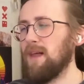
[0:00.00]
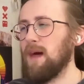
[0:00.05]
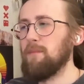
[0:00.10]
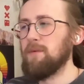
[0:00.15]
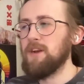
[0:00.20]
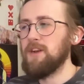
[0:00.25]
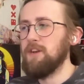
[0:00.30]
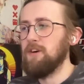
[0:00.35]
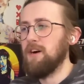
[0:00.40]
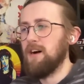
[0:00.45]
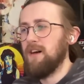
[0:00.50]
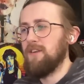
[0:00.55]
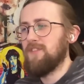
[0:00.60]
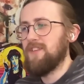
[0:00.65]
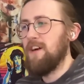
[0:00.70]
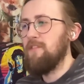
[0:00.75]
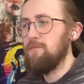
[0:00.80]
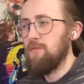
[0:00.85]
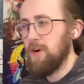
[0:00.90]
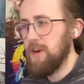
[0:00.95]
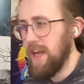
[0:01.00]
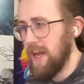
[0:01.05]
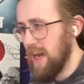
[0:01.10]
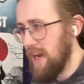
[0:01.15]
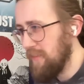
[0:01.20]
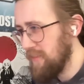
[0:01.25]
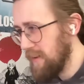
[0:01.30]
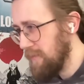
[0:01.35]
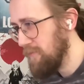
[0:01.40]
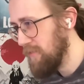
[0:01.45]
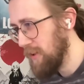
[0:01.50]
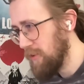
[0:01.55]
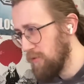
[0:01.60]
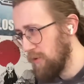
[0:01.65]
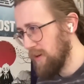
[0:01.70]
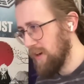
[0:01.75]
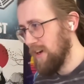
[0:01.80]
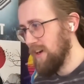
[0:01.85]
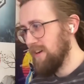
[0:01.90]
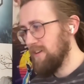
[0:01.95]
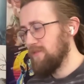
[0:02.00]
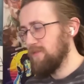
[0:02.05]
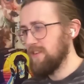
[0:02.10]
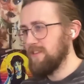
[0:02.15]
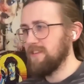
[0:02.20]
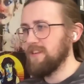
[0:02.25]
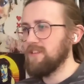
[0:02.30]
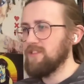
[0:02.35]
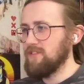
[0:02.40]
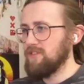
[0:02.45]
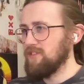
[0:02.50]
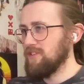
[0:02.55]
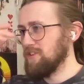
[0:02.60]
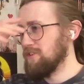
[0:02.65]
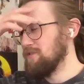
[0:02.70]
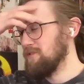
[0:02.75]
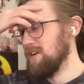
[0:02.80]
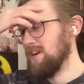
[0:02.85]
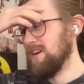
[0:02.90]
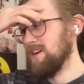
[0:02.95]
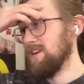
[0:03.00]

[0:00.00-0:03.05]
I'm going to do it. A 7.8 out of 10 for this one, guys, for season 2.